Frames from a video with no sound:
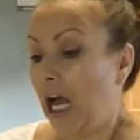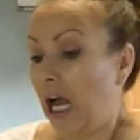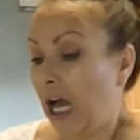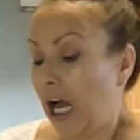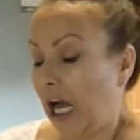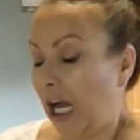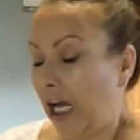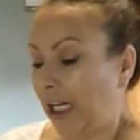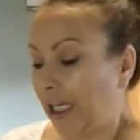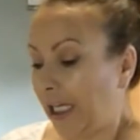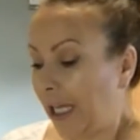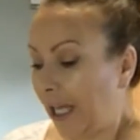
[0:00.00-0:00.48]

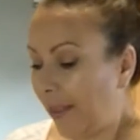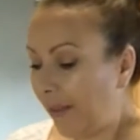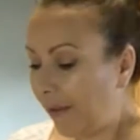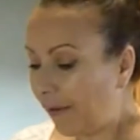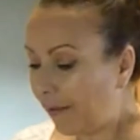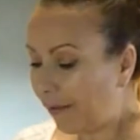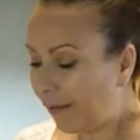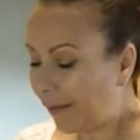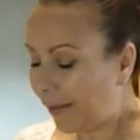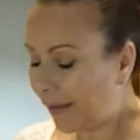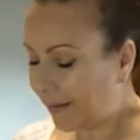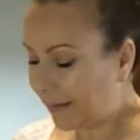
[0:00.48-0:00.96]
Another
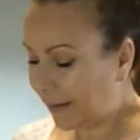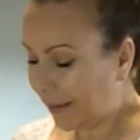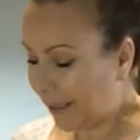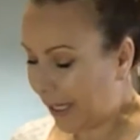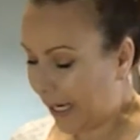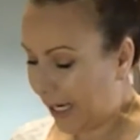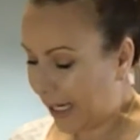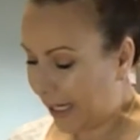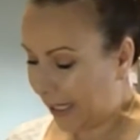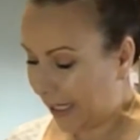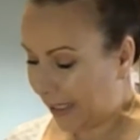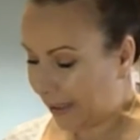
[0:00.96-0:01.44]
thing that
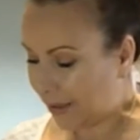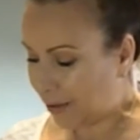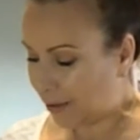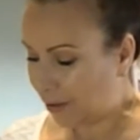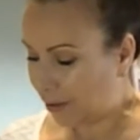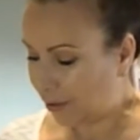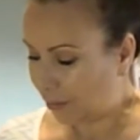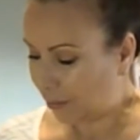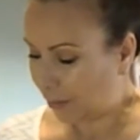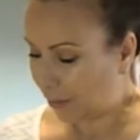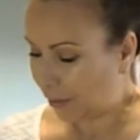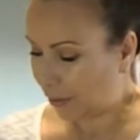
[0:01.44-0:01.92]
I like to
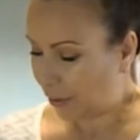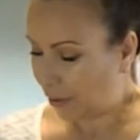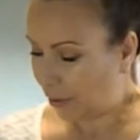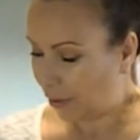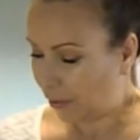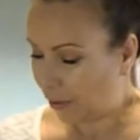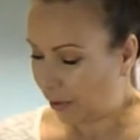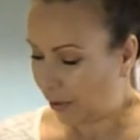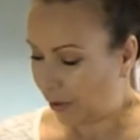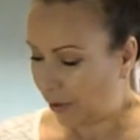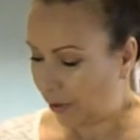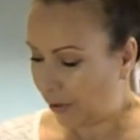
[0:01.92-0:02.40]
do with
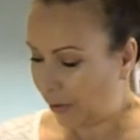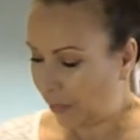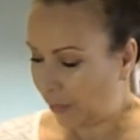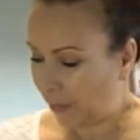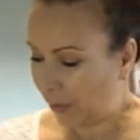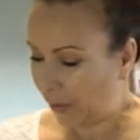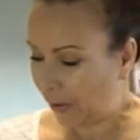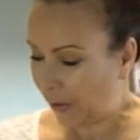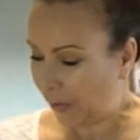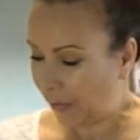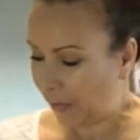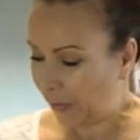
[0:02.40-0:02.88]
coconut
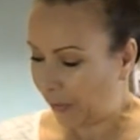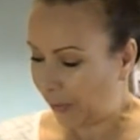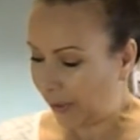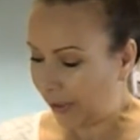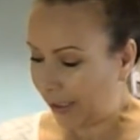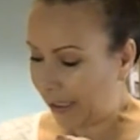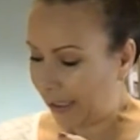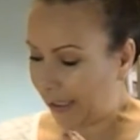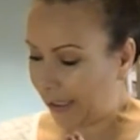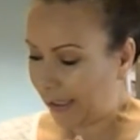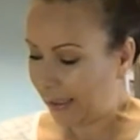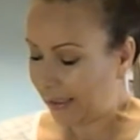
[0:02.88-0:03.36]
oil
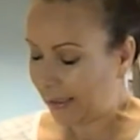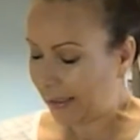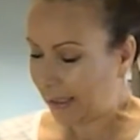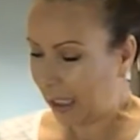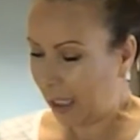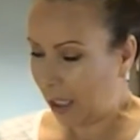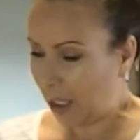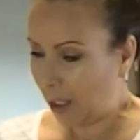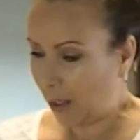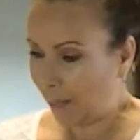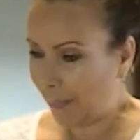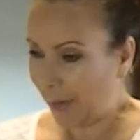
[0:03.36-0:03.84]
is
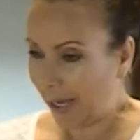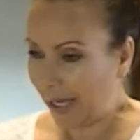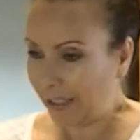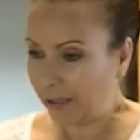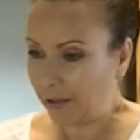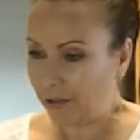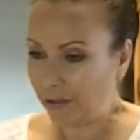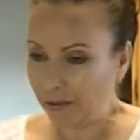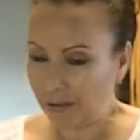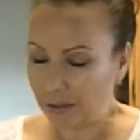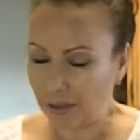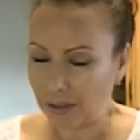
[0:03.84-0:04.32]
I
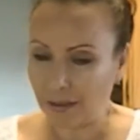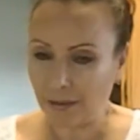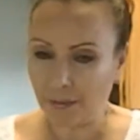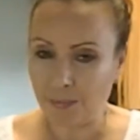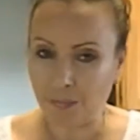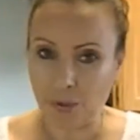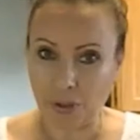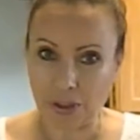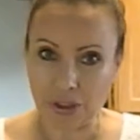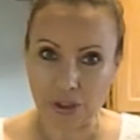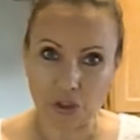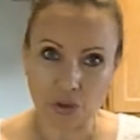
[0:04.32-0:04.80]
use it to
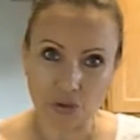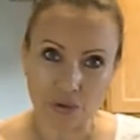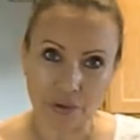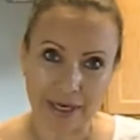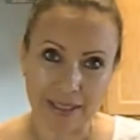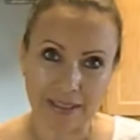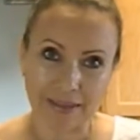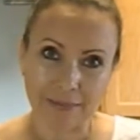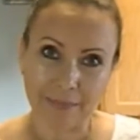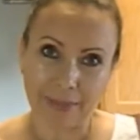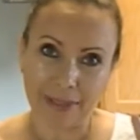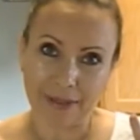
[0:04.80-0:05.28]

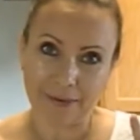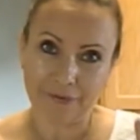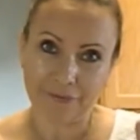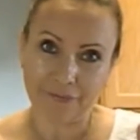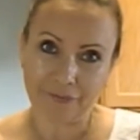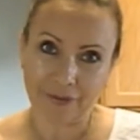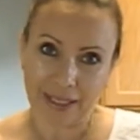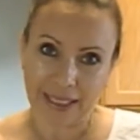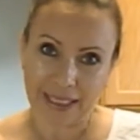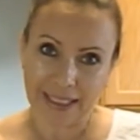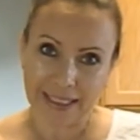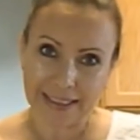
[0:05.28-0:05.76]
moisturize my
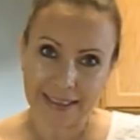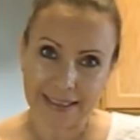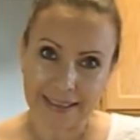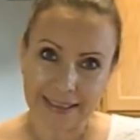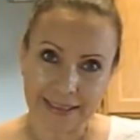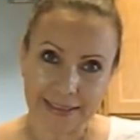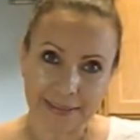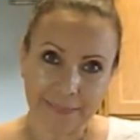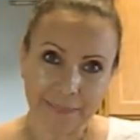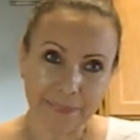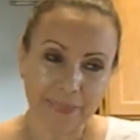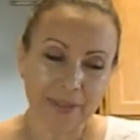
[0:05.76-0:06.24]
face,
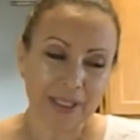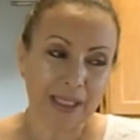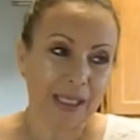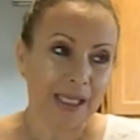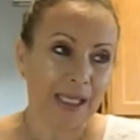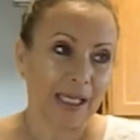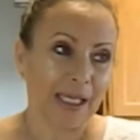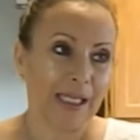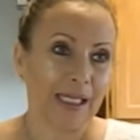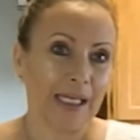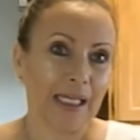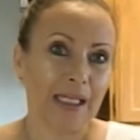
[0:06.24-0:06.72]

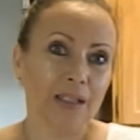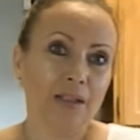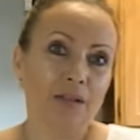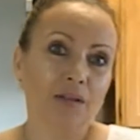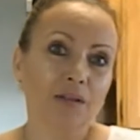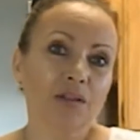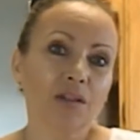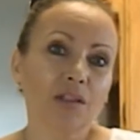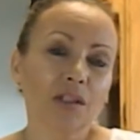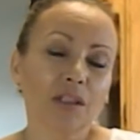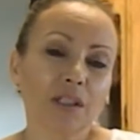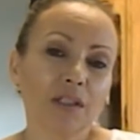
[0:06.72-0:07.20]
and I
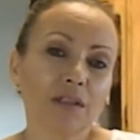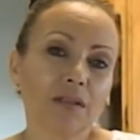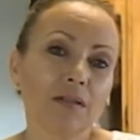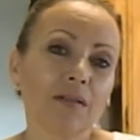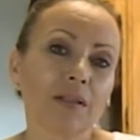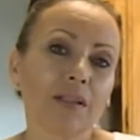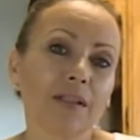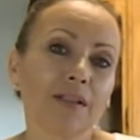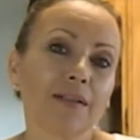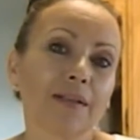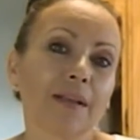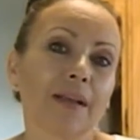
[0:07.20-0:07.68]
usually do
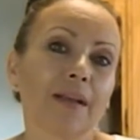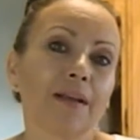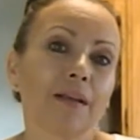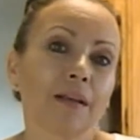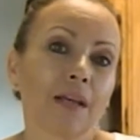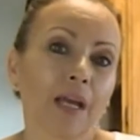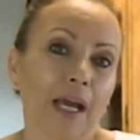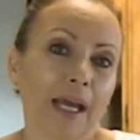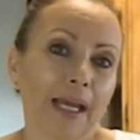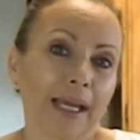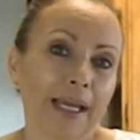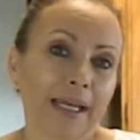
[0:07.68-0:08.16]
this at
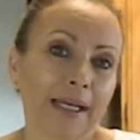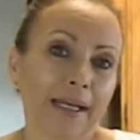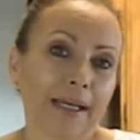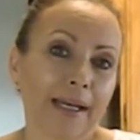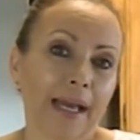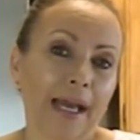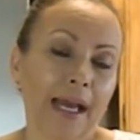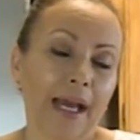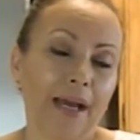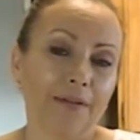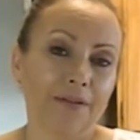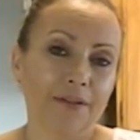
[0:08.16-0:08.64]
night
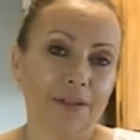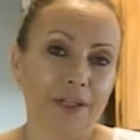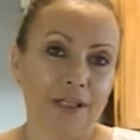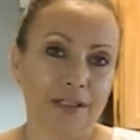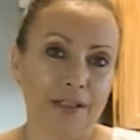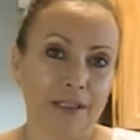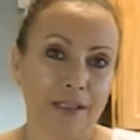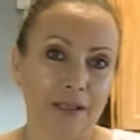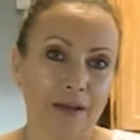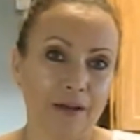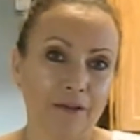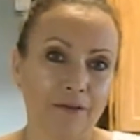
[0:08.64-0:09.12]
after I
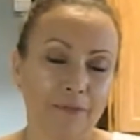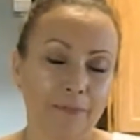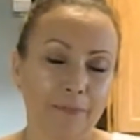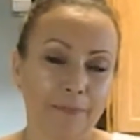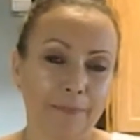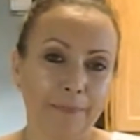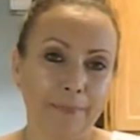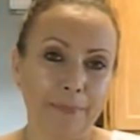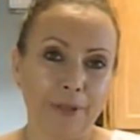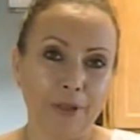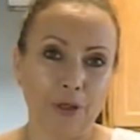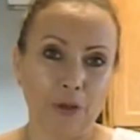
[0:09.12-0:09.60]
take off,
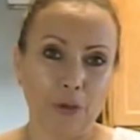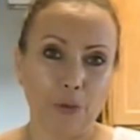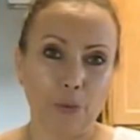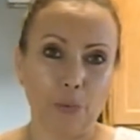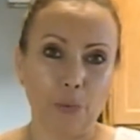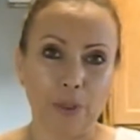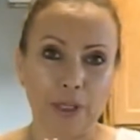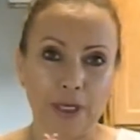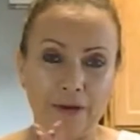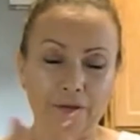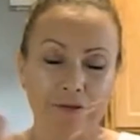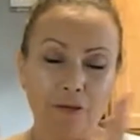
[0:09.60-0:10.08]

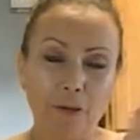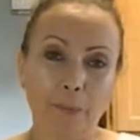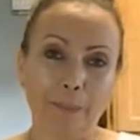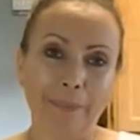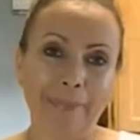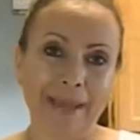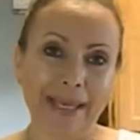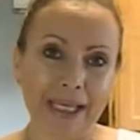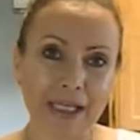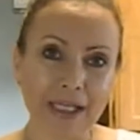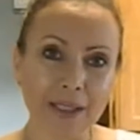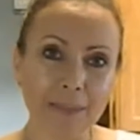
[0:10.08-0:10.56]
whatever
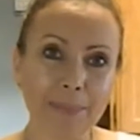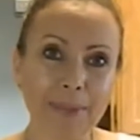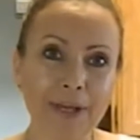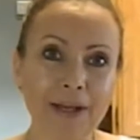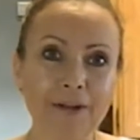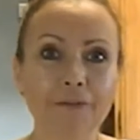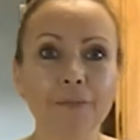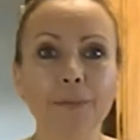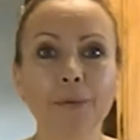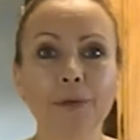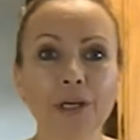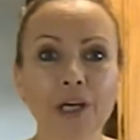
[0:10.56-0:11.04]
makeup
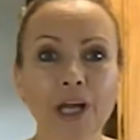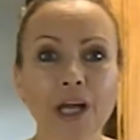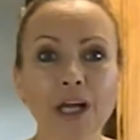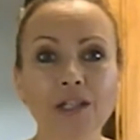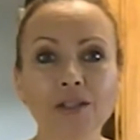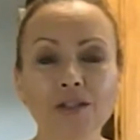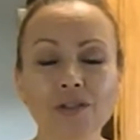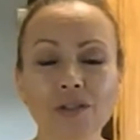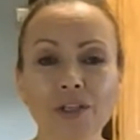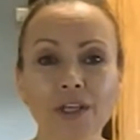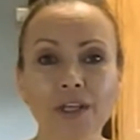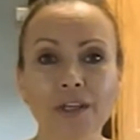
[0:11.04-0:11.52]
I've put on
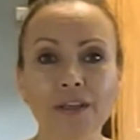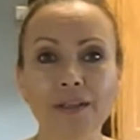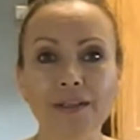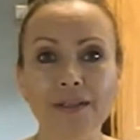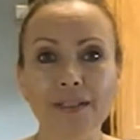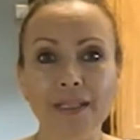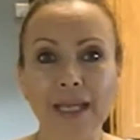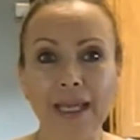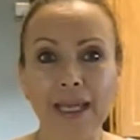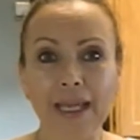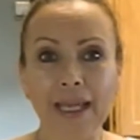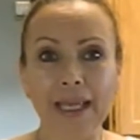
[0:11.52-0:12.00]
during the
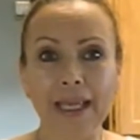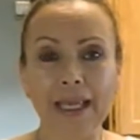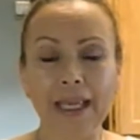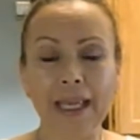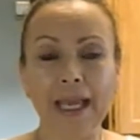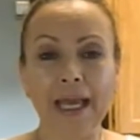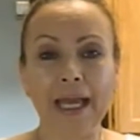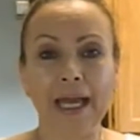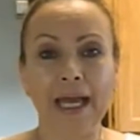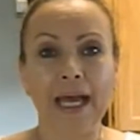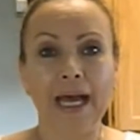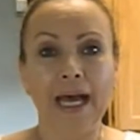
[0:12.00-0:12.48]
day.